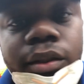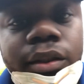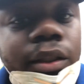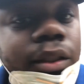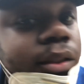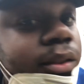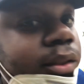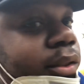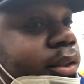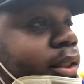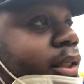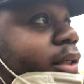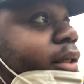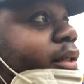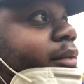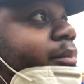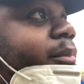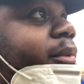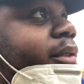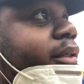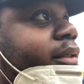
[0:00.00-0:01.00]
next
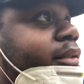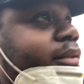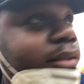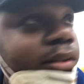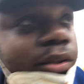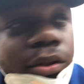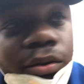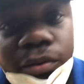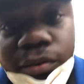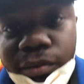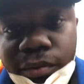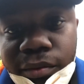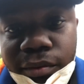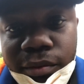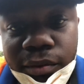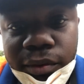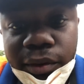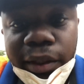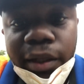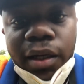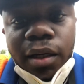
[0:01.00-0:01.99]
job, man. So
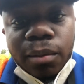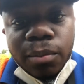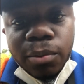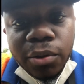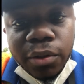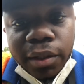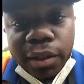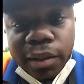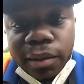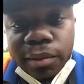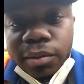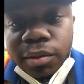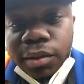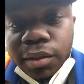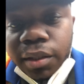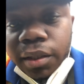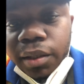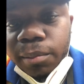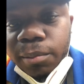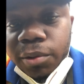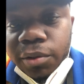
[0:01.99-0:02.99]
the Cowboy game just
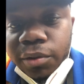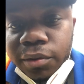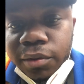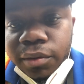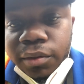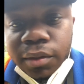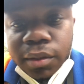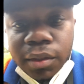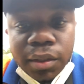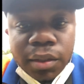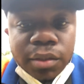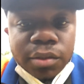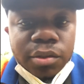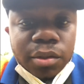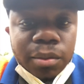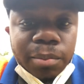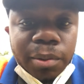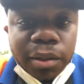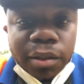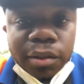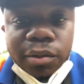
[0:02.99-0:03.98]
came on. So
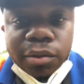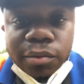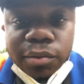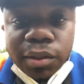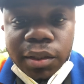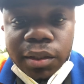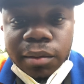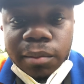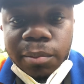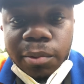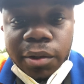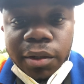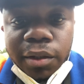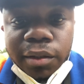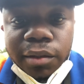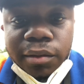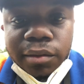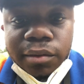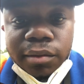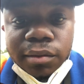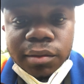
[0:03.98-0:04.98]
I'm probably going to take a break,
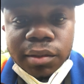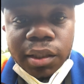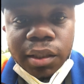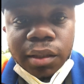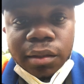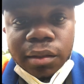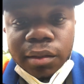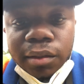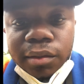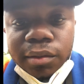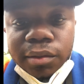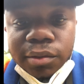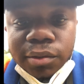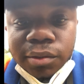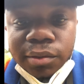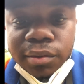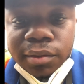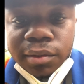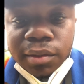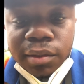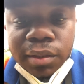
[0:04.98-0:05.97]
take a lunch,
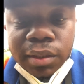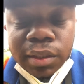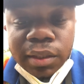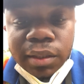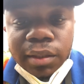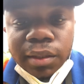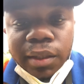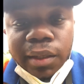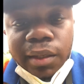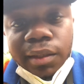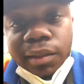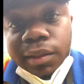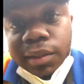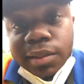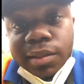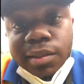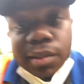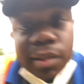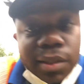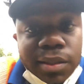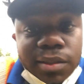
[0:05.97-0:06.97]
and at
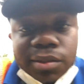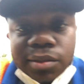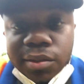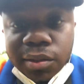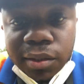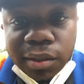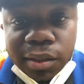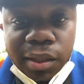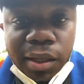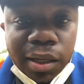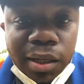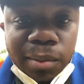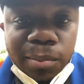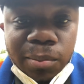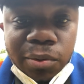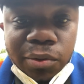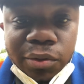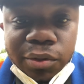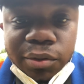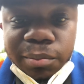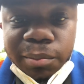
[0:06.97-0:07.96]
least listen to the
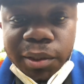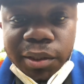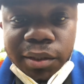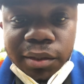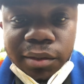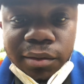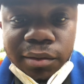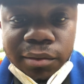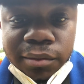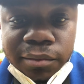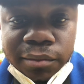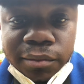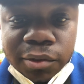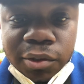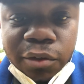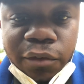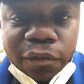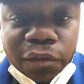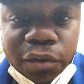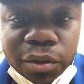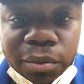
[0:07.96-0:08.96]
Cowboys, man.
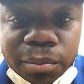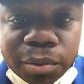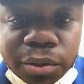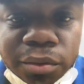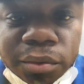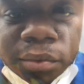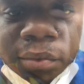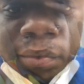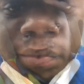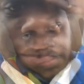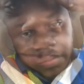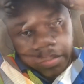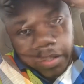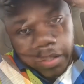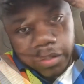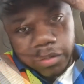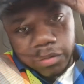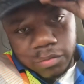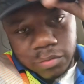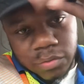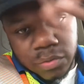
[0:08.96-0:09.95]
You feel me?
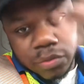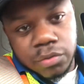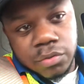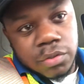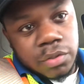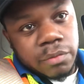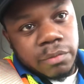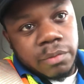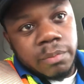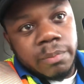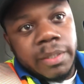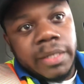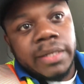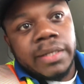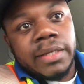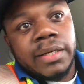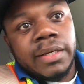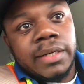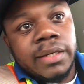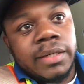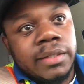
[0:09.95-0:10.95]
so we back
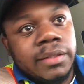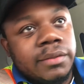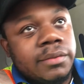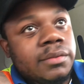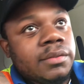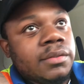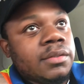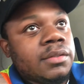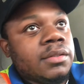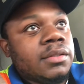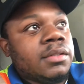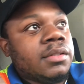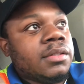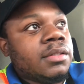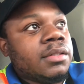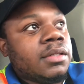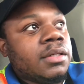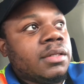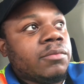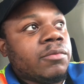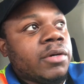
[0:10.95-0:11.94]
at it.
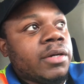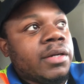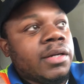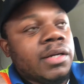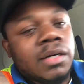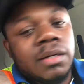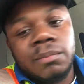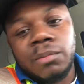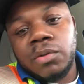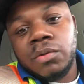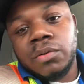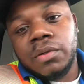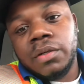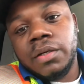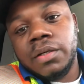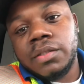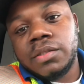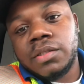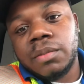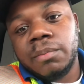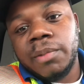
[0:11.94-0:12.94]
Right now I'm on
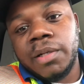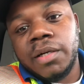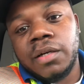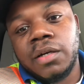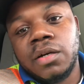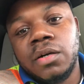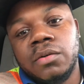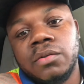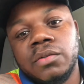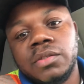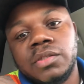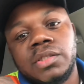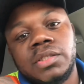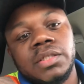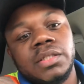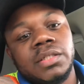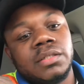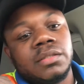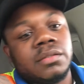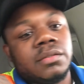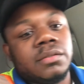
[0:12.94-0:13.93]
lunch. I'm at Golden
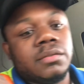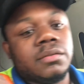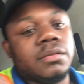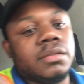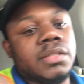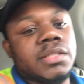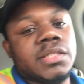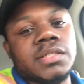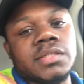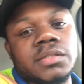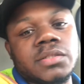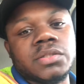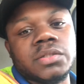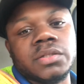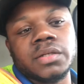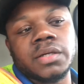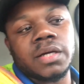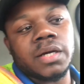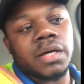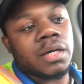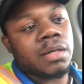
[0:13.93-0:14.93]
Chick, listening the
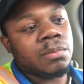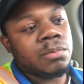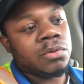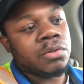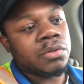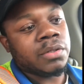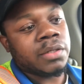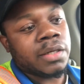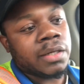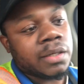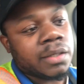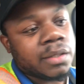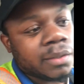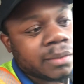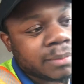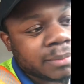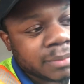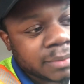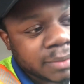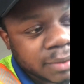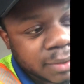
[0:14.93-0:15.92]
Cowboy game.
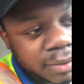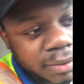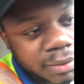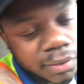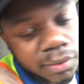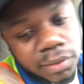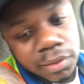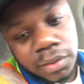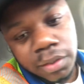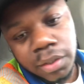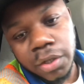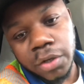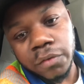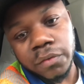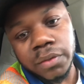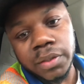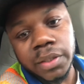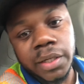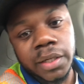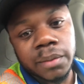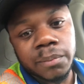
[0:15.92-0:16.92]

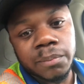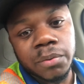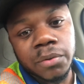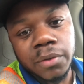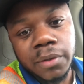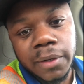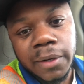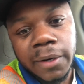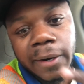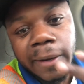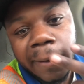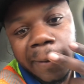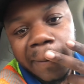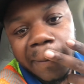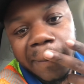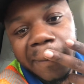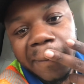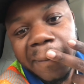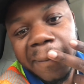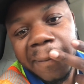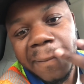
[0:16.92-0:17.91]
Hopefully they can pull it out.
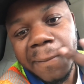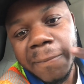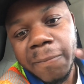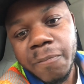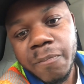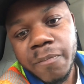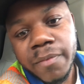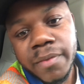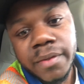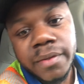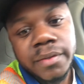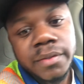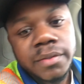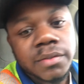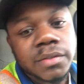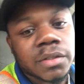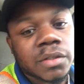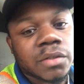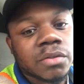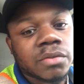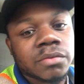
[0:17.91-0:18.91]

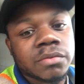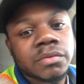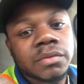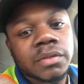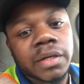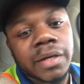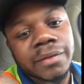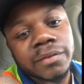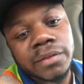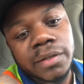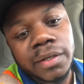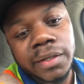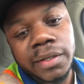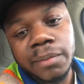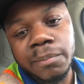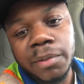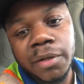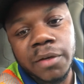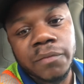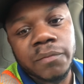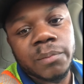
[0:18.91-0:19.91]
So after I get
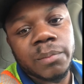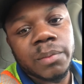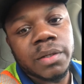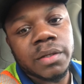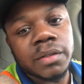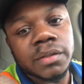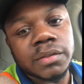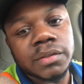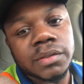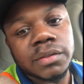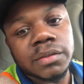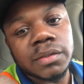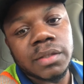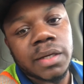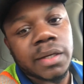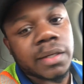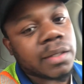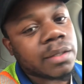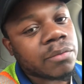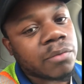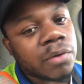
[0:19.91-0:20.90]
back from lunch, I
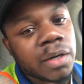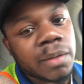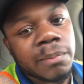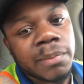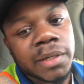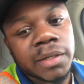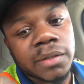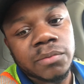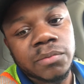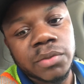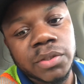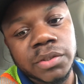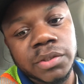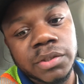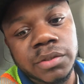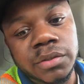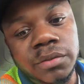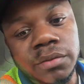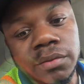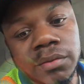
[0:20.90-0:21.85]
get right back with you.